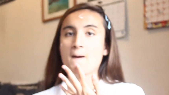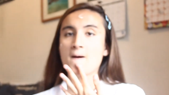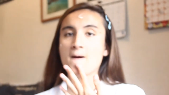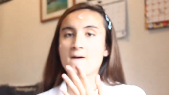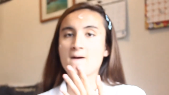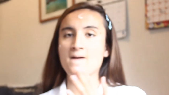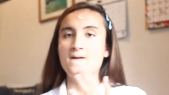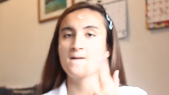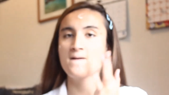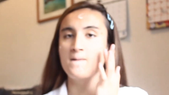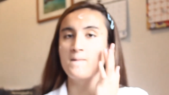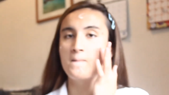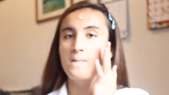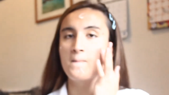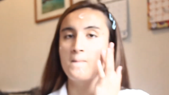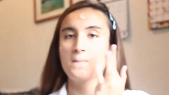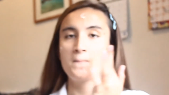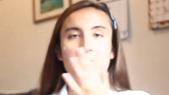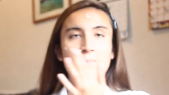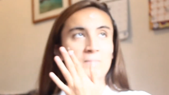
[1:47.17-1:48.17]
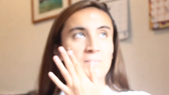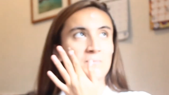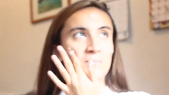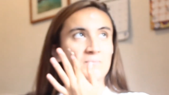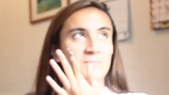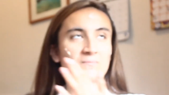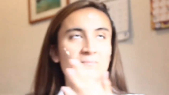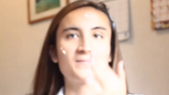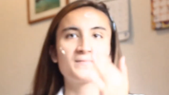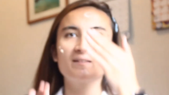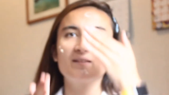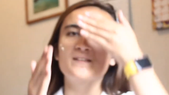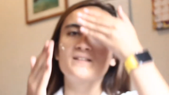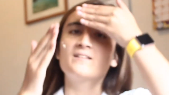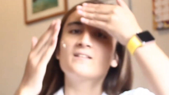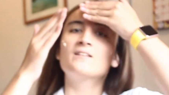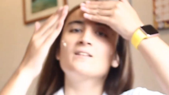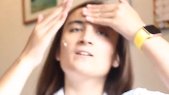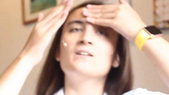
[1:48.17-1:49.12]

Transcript: (silence)